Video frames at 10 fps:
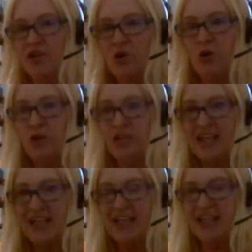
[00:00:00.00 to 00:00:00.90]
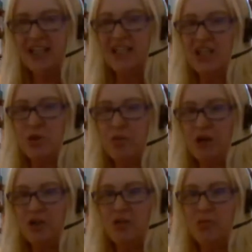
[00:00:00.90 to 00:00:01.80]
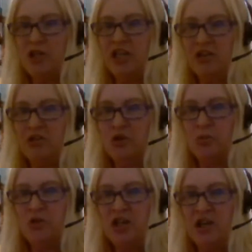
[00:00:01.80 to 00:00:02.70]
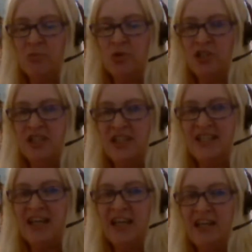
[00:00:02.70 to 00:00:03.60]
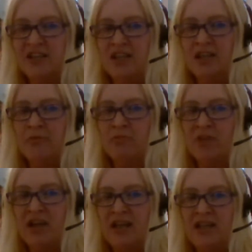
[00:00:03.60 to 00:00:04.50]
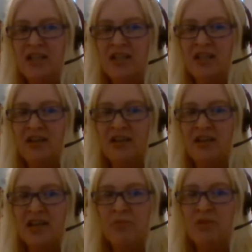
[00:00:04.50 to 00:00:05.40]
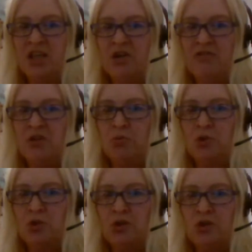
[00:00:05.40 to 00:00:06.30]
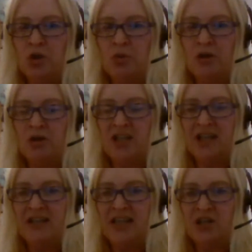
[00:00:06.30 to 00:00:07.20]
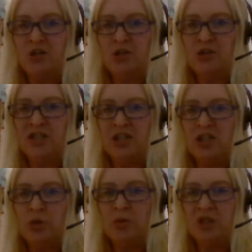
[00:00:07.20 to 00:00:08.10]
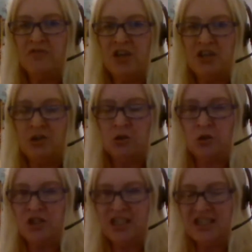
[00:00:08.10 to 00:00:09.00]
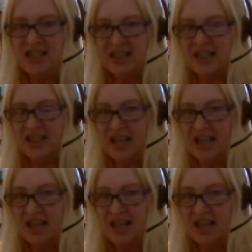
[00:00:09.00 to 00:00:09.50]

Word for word: The, all the technicalities about uh, being a group chair and what it entails. Um, and uh, I'm here if you want to talk about the actual digital preservation content and